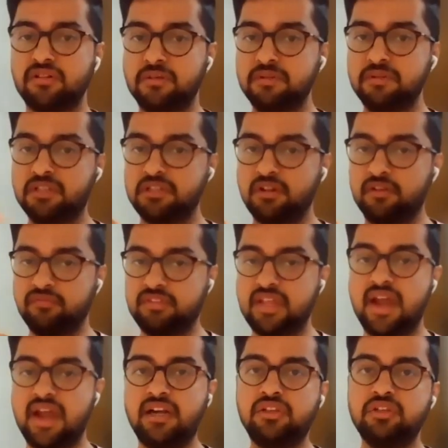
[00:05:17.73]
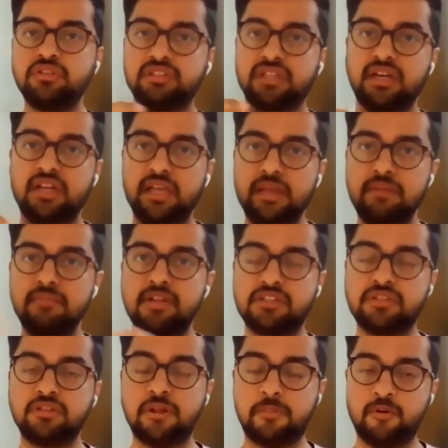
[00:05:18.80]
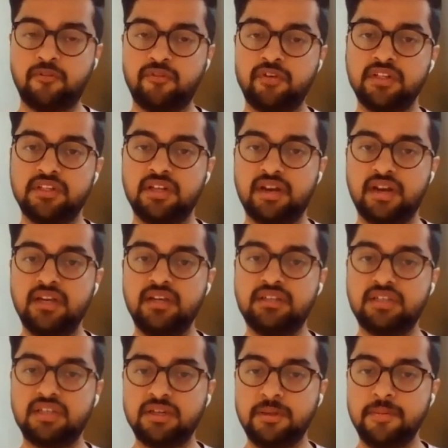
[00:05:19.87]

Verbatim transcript: on the basis of that, you send emails to the professor, right?